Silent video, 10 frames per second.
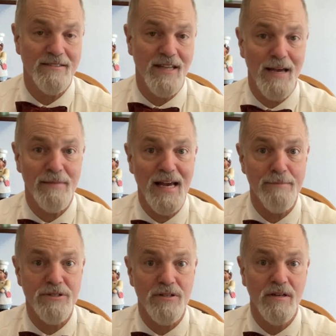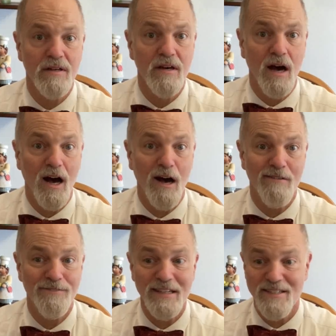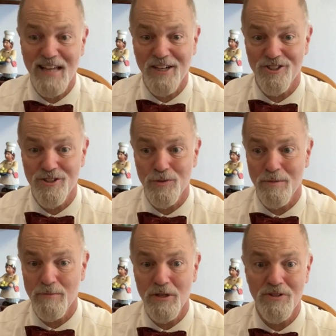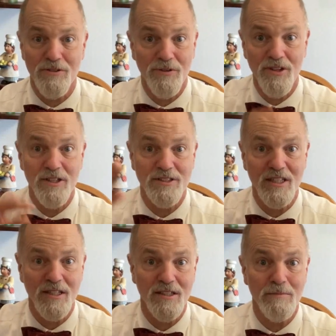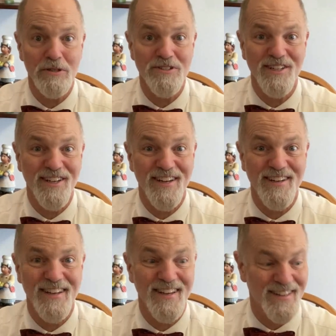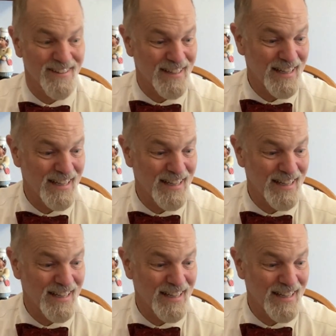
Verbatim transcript: time-lapse uh, sections with music, with a little tinkly music, and uh,